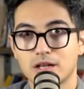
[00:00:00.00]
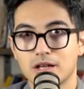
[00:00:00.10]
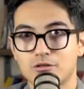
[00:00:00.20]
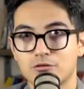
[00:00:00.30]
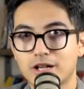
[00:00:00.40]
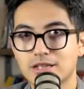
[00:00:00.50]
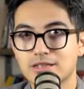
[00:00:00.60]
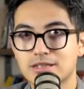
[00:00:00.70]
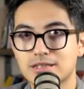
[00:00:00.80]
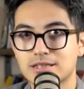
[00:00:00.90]

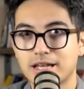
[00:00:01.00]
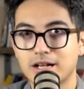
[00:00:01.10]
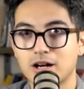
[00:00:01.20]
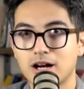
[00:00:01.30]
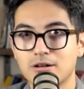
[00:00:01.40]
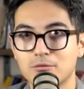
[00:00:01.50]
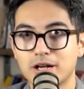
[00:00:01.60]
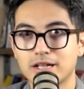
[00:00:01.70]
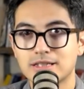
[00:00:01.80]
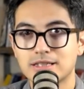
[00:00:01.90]
friends and
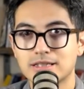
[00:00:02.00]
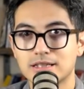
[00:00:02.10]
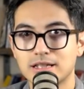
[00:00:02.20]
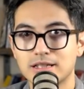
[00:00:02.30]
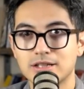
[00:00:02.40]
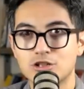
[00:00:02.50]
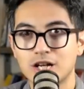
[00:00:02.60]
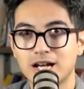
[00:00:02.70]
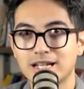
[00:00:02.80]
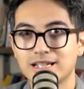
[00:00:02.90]
comrades the
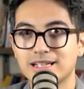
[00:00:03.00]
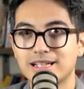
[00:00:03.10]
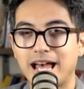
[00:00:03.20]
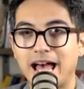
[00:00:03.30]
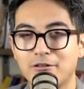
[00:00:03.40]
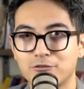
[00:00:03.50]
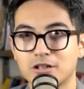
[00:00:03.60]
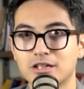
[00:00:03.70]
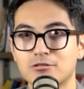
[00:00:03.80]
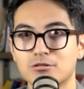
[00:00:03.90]
china
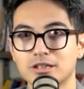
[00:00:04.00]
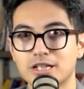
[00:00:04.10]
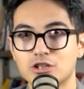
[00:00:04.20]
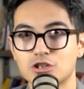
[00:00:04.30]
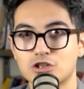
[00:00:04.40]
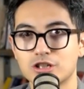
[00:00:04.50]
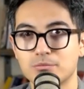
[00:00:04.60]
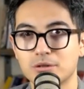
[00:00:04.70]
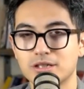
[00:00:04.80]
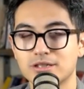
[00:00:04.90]
africa
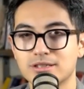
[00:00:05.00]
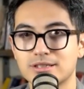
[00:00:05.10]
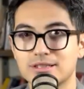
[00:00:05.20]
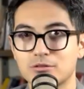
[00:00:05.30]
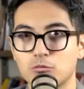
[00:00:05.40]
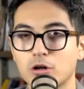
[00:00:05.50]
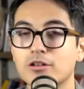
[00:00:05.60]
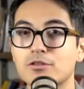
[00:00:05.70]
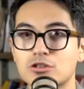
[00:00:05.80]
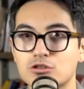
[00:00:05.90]
relationship is one
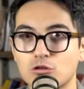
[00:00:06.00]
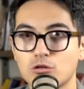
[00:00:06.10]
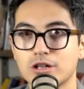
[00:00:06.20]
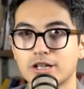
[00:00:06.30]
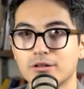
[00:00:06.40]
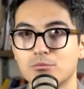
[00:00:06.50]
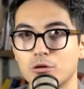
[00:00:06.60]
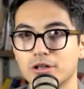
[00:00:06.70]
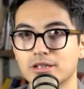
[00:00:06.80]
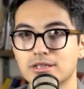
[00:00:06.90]
of historic
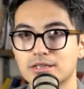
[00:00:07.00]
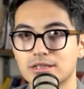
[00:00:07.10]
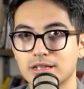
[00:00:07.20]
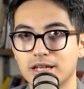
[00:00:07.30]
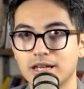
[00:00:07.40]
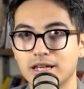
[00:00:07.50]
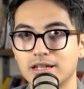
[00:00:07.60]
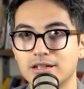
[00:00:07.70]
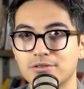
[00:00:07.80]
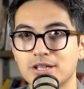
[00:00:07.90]
importance
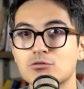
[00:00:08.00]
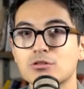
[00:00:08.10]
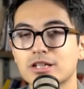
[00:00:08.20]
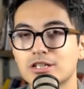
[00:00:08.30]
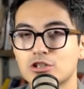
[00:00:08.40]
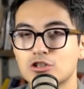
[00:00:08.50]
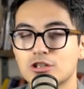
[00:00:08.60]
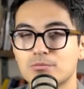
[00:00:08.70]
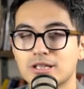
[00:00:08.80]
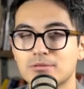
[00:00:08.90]
and this
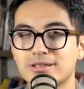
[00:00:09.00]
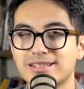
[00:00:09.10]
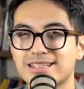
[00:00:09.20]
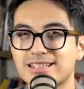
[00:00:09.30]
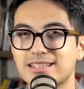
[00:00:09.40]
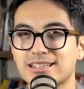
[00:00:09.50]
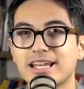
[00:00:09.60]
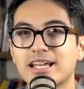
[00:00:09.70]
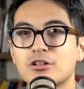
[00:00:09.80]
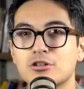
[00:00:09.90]
relationship has been
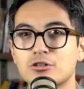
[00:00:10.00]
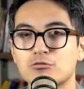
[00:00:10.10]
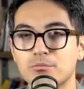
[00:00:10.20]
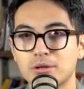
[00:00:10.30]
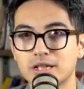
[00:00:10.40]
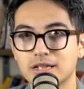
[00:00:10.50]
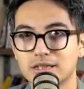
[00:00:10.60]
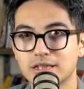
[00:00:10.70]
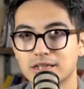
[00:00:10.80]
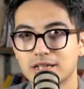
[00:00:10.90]
slandered
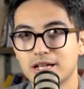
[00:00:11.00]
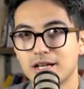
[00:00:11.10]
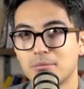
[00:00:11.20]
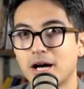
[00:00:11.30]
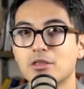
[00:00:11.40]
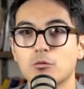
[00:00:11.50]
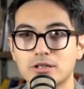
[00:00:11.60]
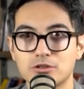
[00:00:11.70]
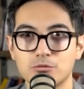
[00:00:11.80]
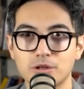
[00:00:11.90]
repeatedly by the
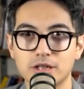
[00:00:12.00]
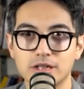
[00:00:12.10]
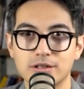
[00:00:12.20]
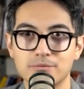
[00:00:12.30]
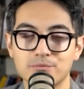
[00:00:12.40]
western media